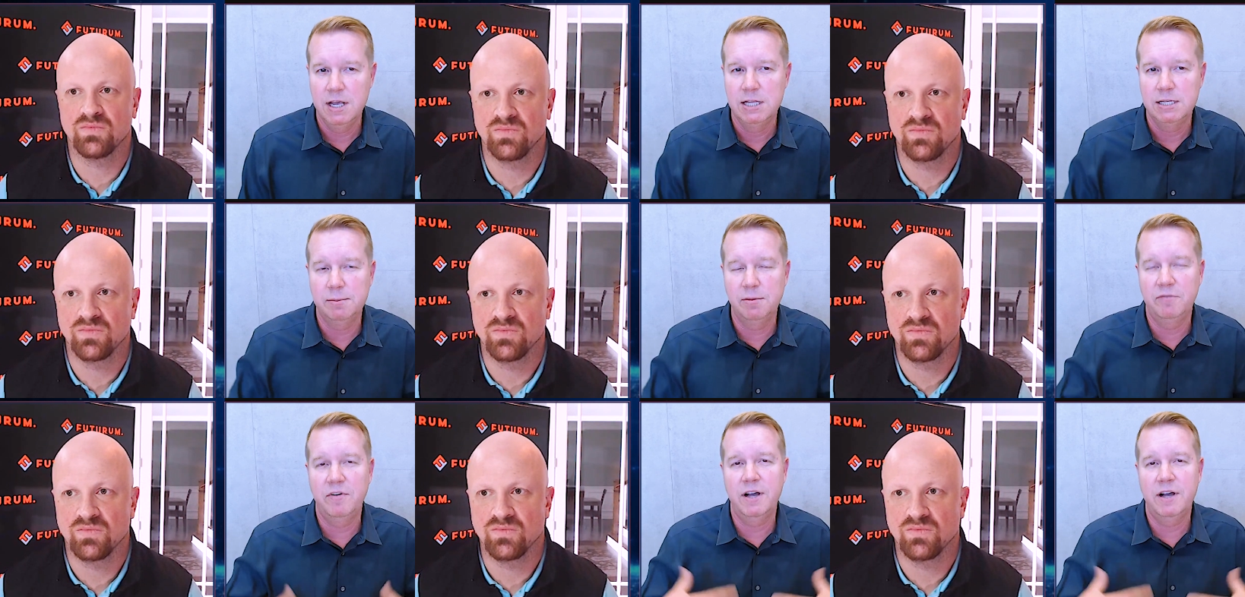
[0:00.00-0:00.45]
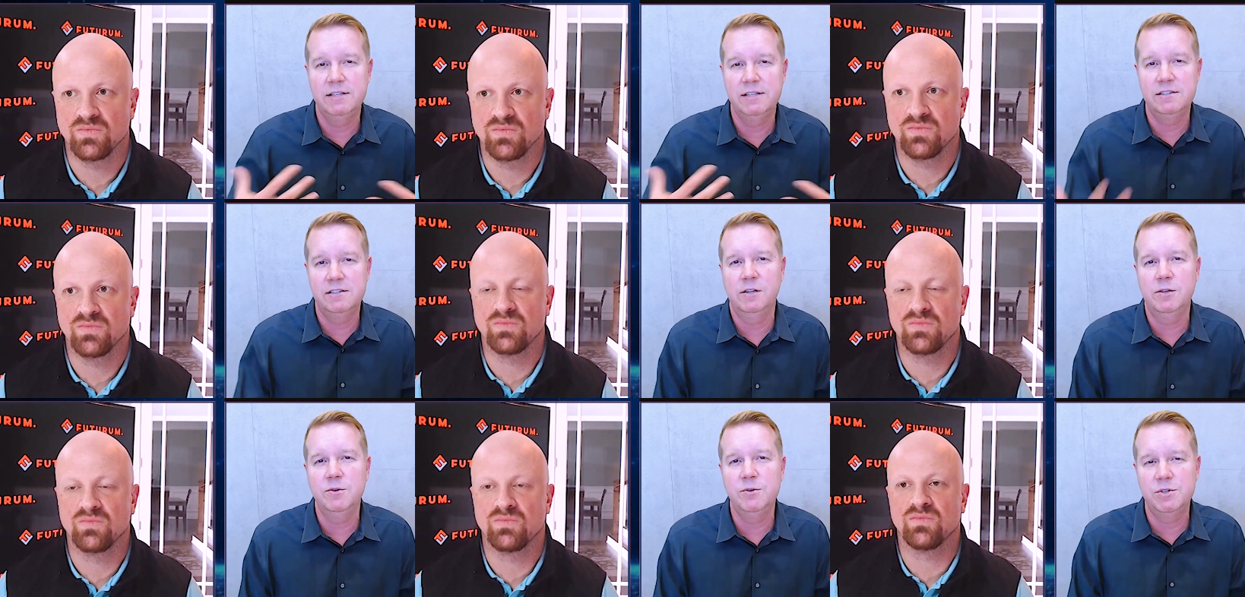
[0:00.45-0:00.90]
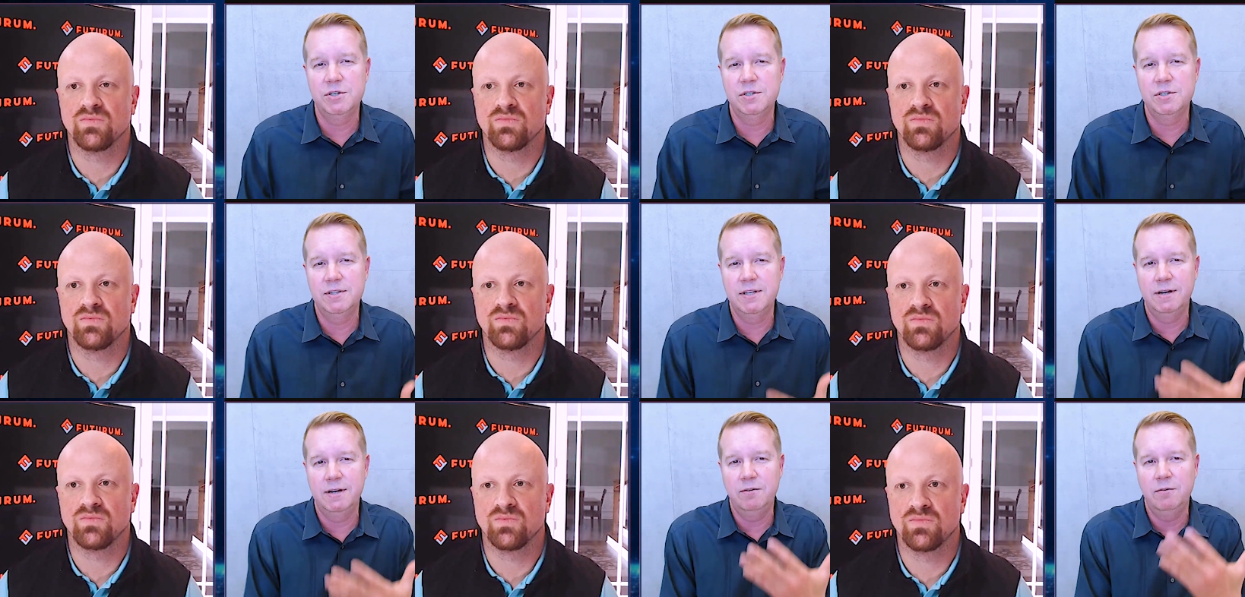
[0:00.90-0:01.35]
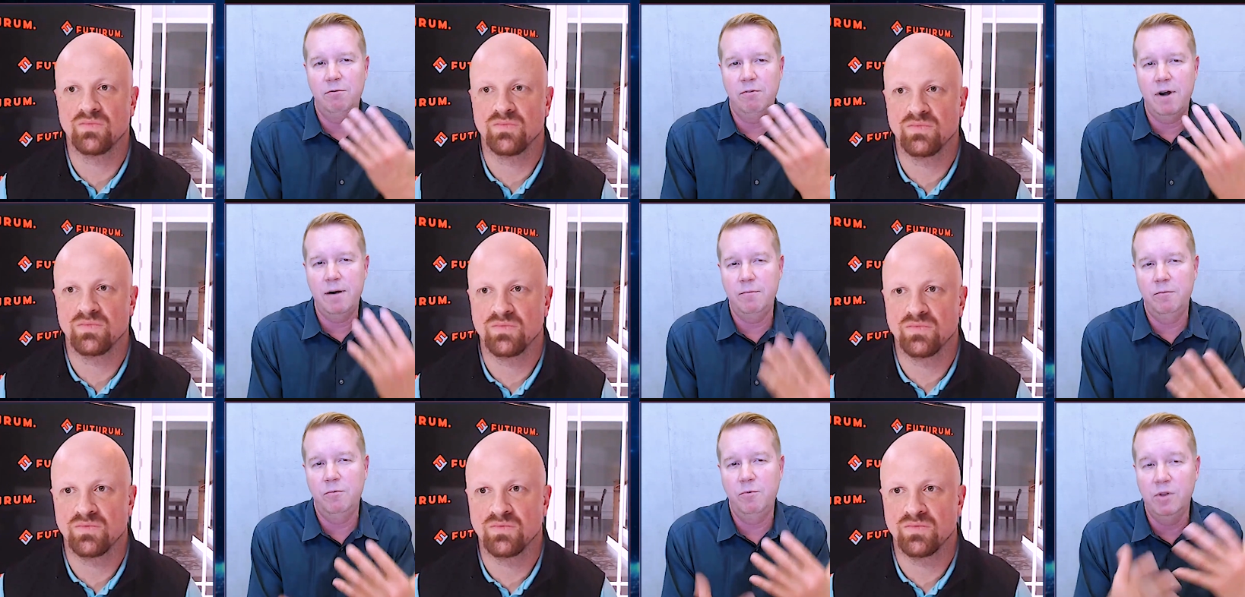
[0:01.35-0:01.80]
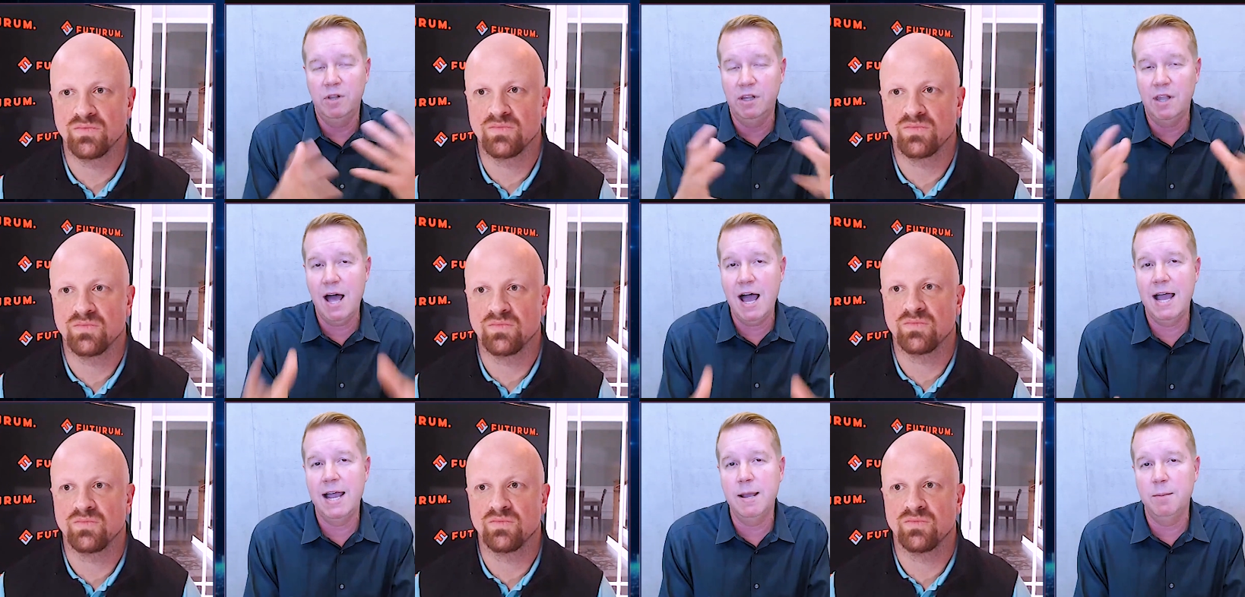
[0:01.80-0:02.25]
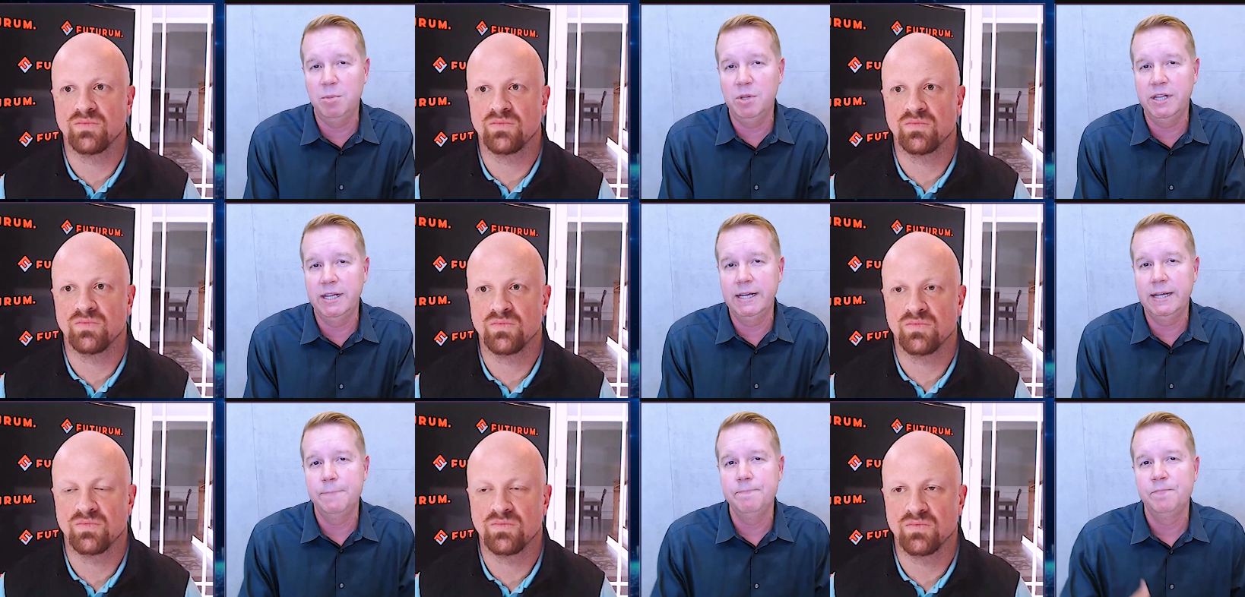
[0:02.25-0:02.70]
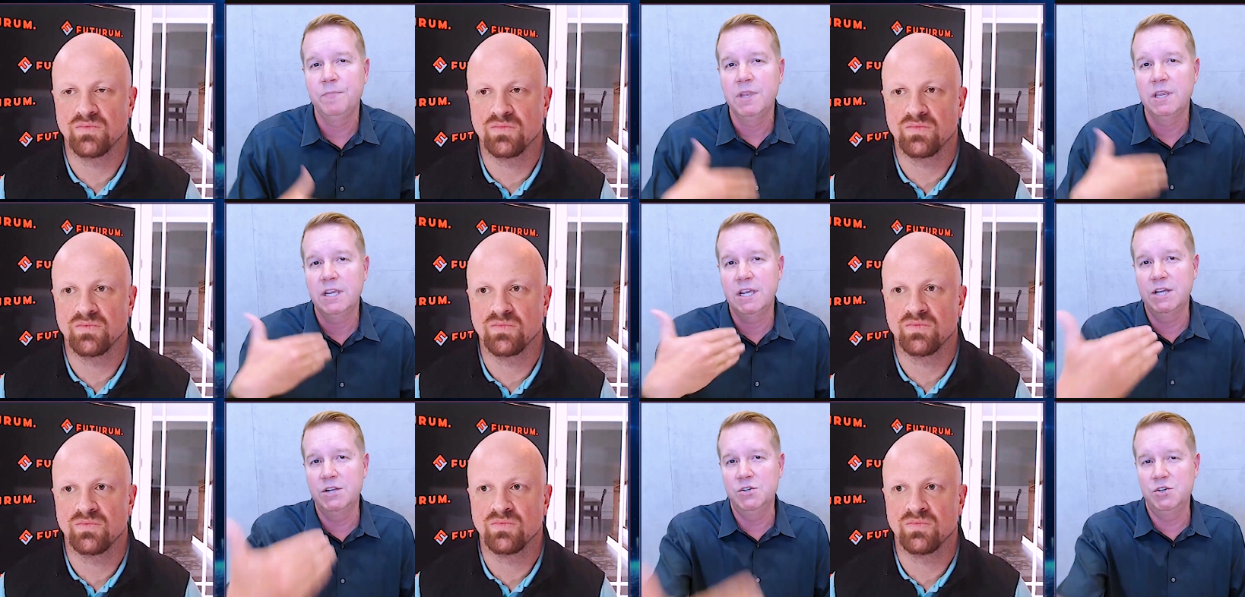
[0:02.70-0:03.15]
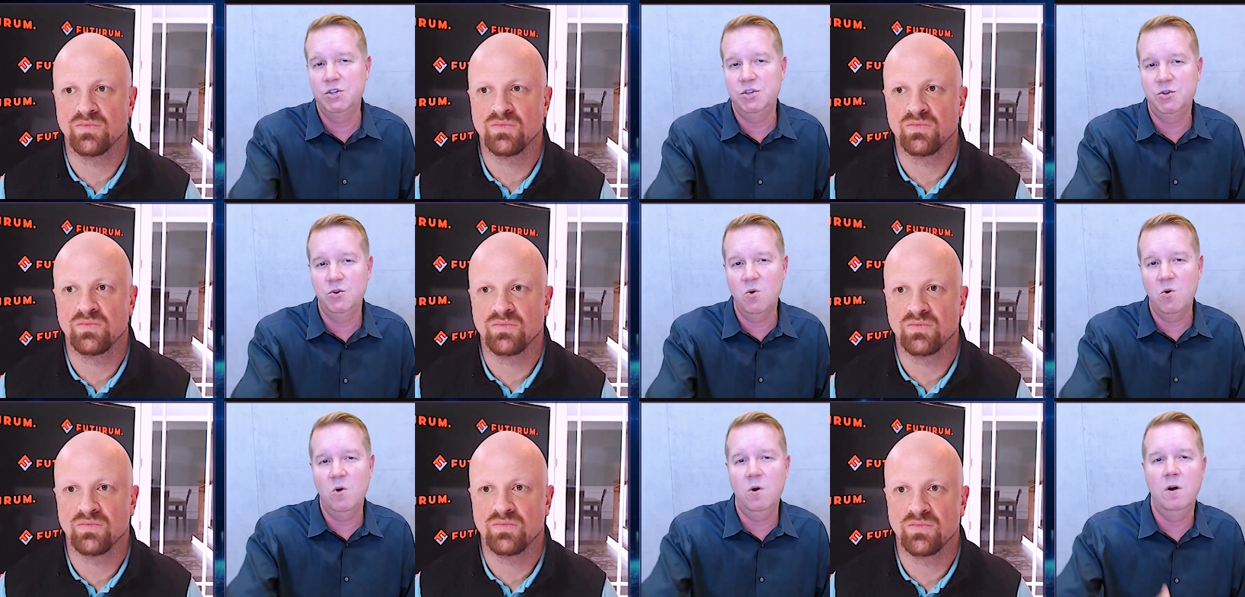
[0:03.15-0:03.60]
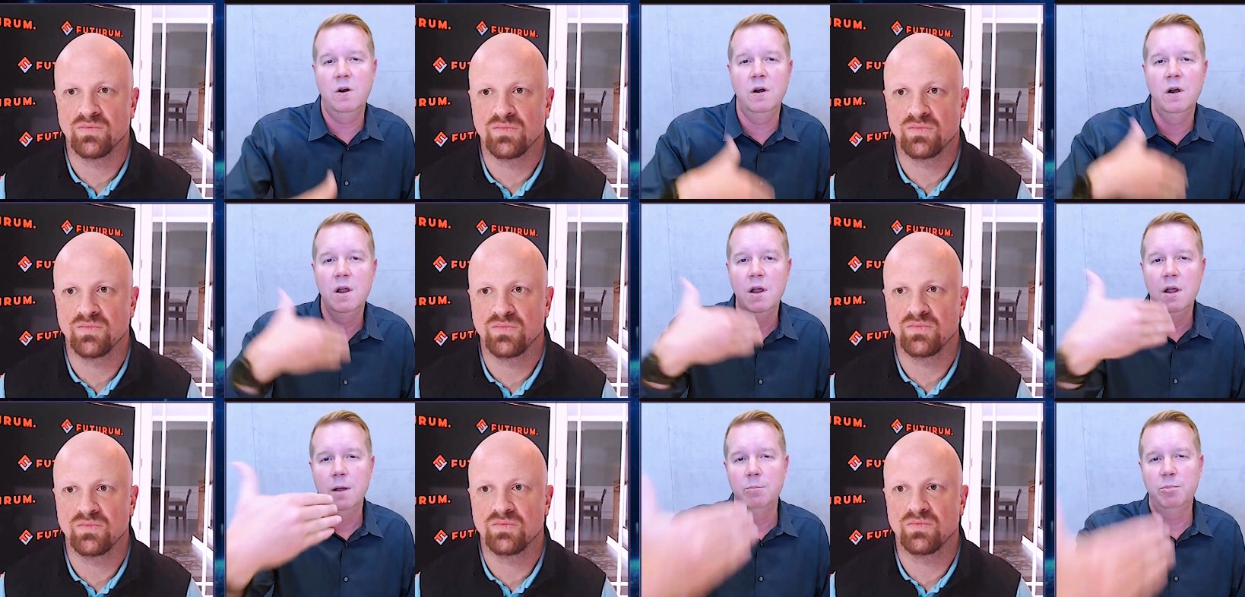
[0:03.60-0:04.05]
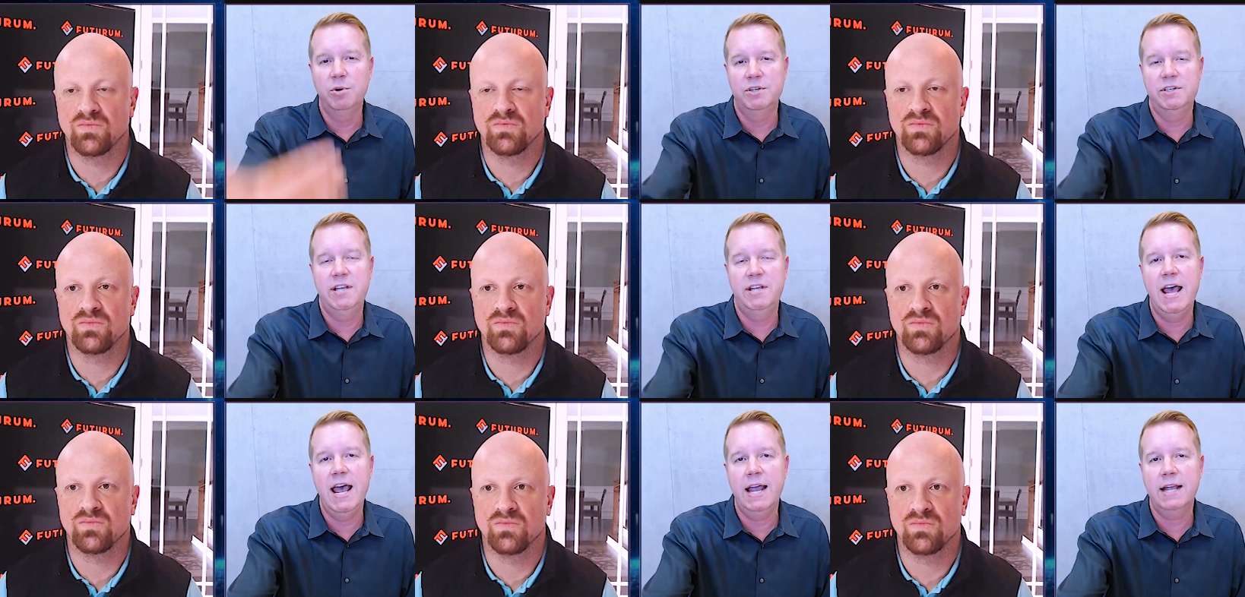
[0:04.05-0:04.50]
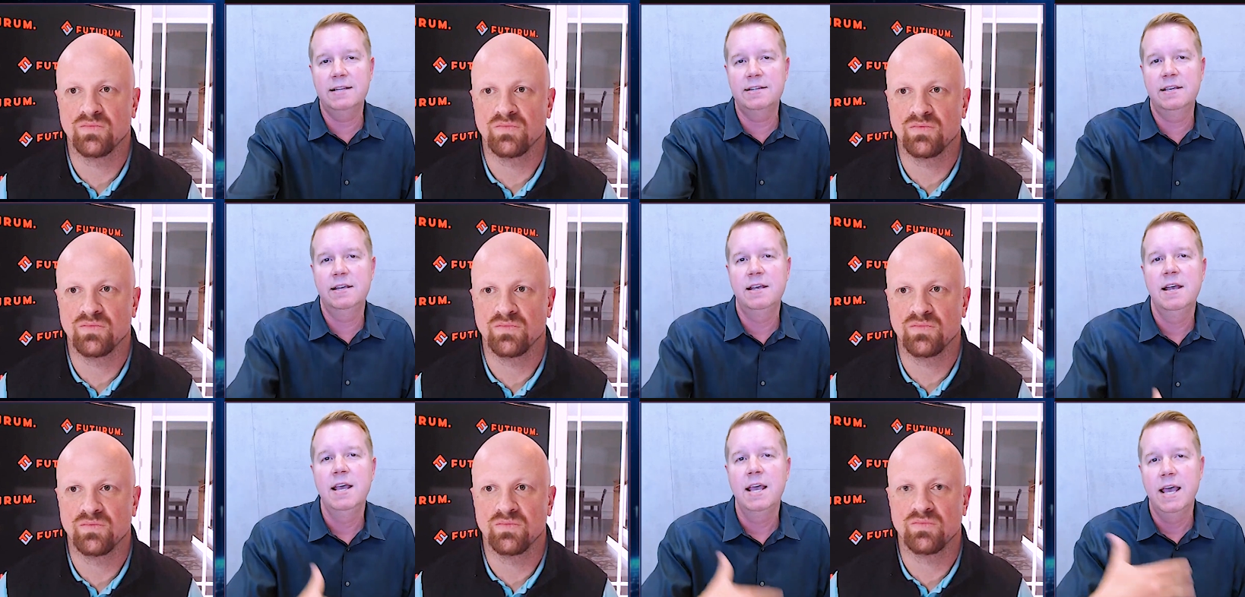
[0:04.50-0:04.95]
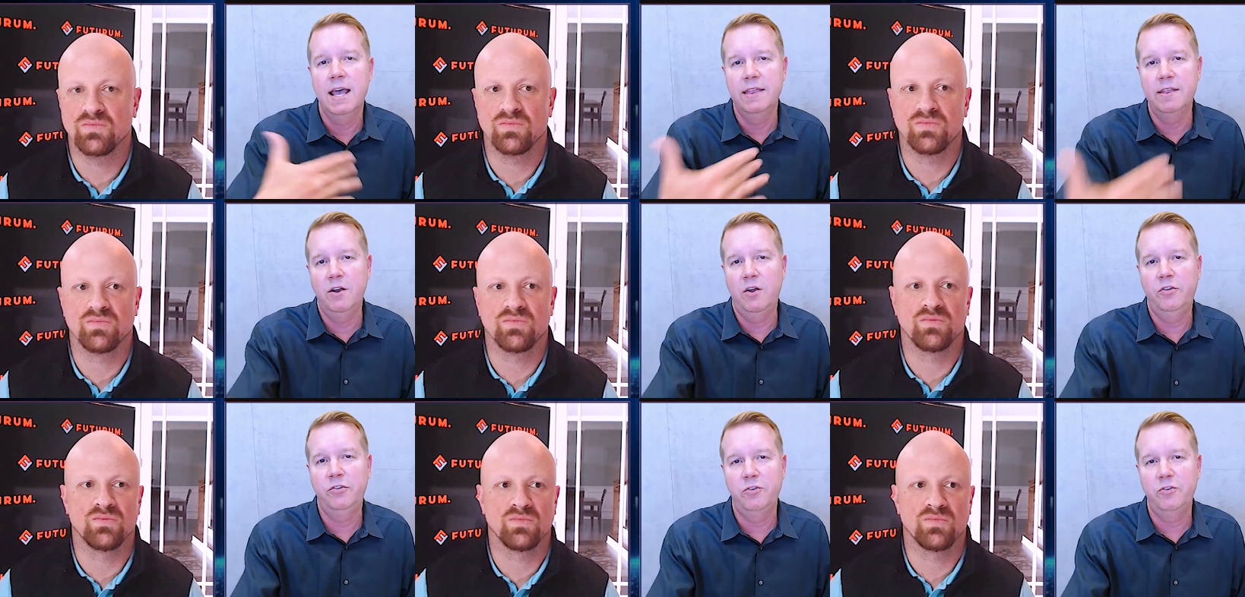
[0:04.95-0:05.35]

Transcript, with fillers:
Speaker 1: to provide solutions that re- reliably can store, protect, and then